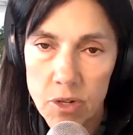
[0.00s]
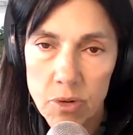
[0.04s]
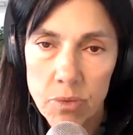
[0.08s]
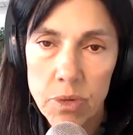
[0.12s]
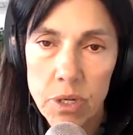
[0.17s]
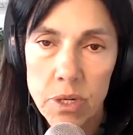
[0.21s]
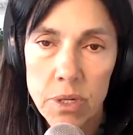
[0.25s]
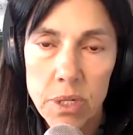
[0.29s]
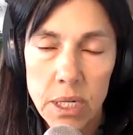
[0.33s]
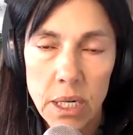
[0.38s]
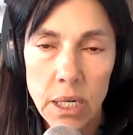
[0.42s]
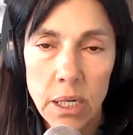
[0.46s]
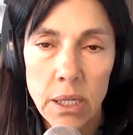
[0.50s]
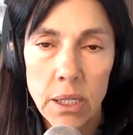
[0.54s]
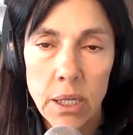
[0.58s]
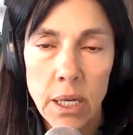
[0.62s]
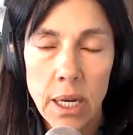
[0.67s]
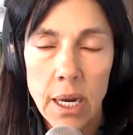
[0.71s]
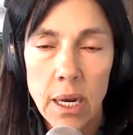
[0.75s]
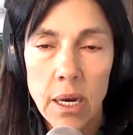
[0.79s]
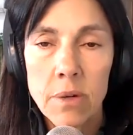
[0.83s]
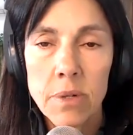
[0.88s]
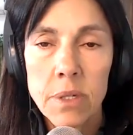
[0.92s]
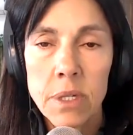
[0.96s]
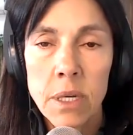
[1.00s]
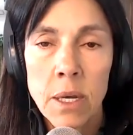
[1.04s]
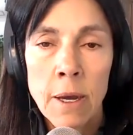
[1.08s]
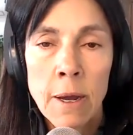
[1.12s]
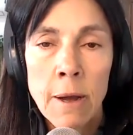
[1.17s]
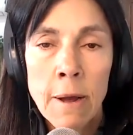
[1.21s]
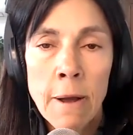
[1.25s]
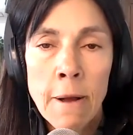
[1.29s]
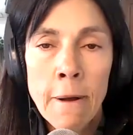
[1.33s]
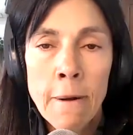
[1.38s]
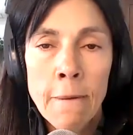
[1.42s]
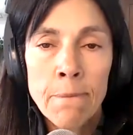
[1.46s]
from New Zealand cows.
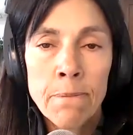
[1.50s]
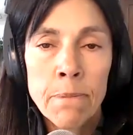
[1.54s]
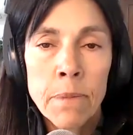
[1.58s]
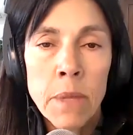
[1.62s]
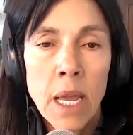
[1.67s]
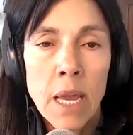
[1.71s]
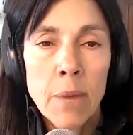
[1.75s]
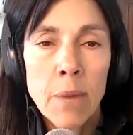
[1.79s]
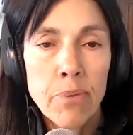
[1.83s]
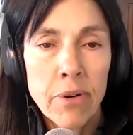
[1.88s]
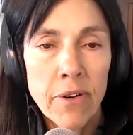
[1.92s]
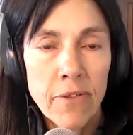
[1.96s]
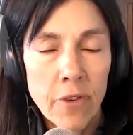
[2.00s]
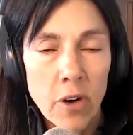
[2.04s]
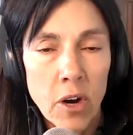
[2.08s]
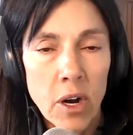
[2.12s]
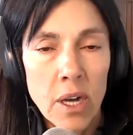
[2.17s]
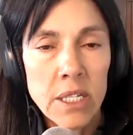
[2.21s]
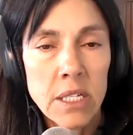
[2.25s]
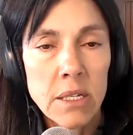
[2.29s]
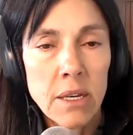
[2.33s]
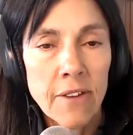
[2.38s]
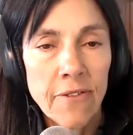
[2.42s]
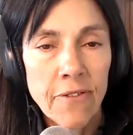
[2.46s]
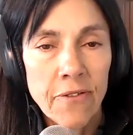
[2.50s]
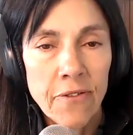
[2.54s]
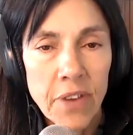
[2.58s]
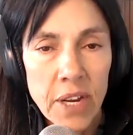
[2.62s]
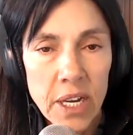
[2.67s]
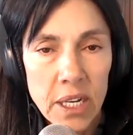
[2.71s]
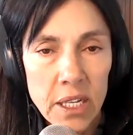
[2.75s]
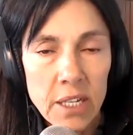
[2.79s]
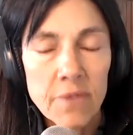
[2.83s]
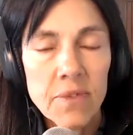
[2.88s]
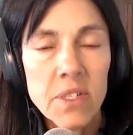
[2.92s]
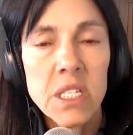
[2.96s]
It provides
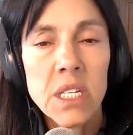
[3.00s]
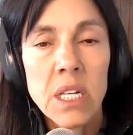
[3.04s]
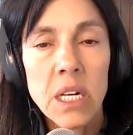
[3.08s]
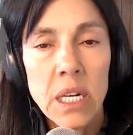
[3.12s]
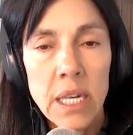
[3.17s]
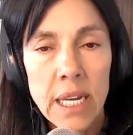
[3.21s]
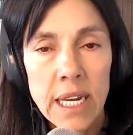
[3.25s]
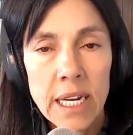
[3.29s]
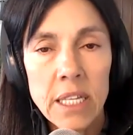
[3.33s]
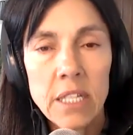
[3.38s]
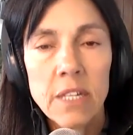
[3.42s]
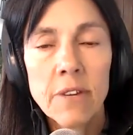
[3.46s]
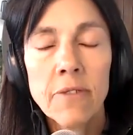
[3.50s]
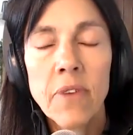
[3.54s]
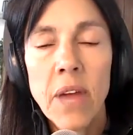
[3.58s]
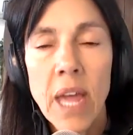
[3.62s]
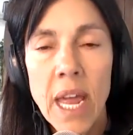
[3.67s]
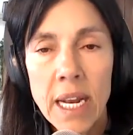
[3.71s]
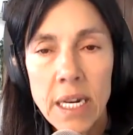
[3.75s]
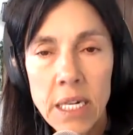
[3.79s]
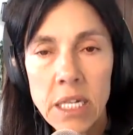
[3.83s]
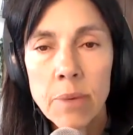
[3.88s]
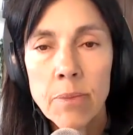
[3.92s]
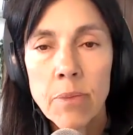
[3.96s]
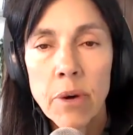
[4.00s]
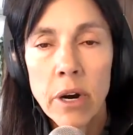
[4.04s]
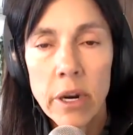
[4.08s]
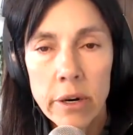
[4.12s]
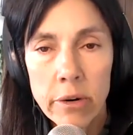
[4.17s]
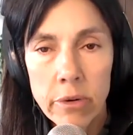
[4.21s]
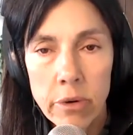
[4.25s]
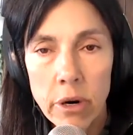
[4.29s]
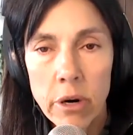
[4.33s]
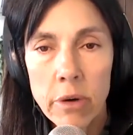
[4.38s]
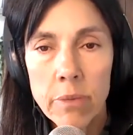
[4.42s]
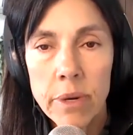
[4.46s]
effective selective
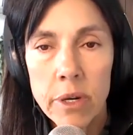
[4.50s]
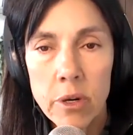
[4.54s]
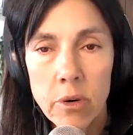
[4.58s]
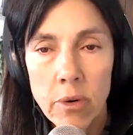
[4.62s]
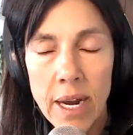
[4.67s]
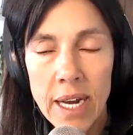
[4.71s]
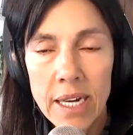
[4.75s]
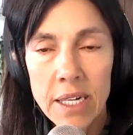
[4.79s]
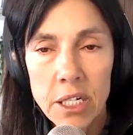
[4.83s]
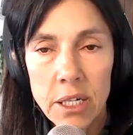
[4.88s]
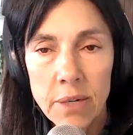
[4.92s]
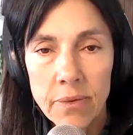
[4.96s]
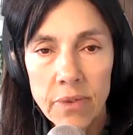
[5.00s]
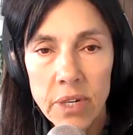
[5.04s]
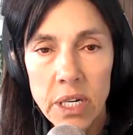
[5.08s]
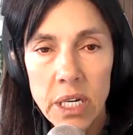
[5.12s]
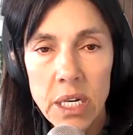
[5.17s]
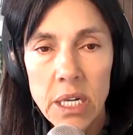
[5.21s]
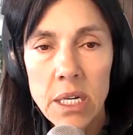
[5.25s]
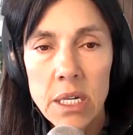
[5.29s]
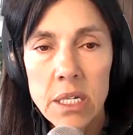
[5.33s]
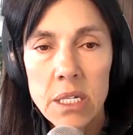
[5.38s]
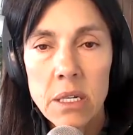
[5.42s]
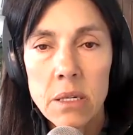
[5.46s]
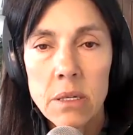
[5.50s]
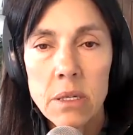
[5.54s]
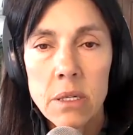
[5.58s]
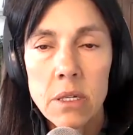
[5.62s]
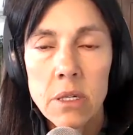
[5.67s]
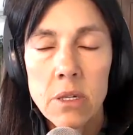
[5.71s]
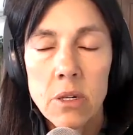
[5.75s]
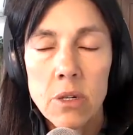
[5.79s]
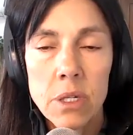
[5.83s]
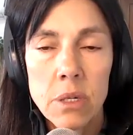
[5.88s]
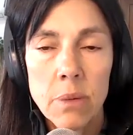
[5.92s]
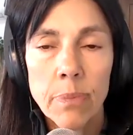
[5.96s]
antimicrobial activity
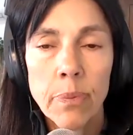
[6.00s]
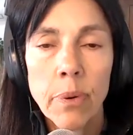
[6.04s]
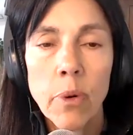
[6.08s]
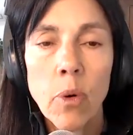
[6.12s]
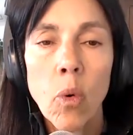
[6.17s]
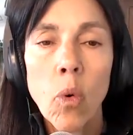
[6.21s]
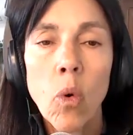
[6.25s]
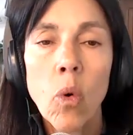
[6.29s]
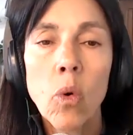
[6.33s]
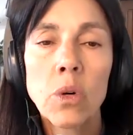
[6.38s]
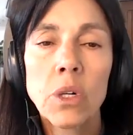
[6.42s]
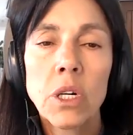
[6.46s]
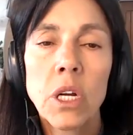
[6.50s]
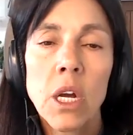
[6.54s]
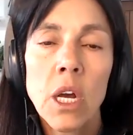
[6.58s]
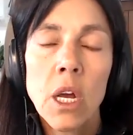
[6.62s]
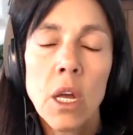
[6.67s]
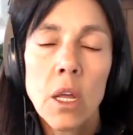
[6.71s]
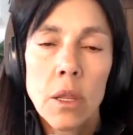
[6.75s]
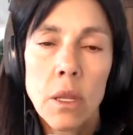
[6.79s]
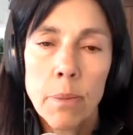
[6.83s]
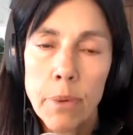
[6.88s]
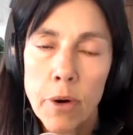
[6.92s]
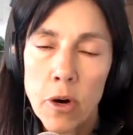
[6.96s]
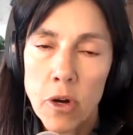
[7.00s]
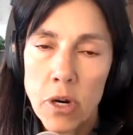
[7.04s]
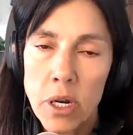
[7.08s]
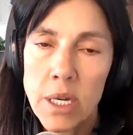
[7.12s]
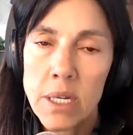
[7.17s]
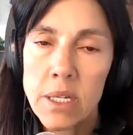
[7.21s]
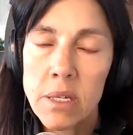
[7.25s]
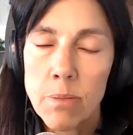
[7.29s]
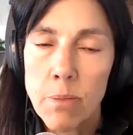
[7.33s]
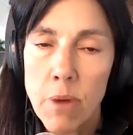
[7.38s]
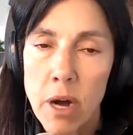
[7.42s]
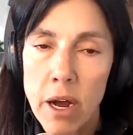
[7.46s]
to support the
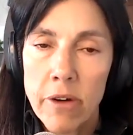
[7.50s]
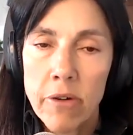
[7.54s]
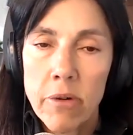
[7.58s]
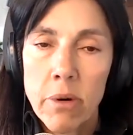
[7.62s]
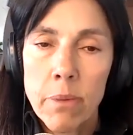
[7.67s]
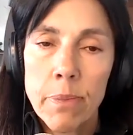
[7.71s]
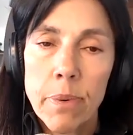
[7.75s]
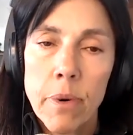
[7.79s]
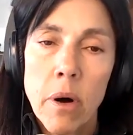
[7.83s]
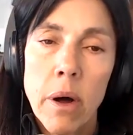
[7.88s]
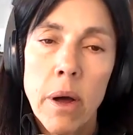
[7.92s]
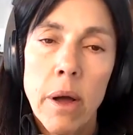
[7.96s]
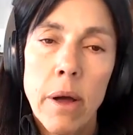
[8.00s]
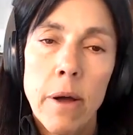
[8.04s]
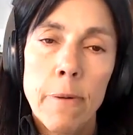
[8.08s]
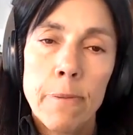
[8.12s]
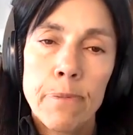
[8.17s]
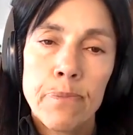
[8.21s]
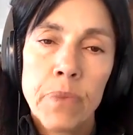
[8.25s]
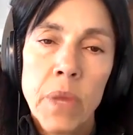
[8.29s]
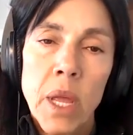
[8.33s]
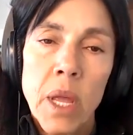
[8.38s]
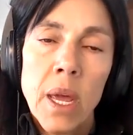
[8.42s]
body's microbiome.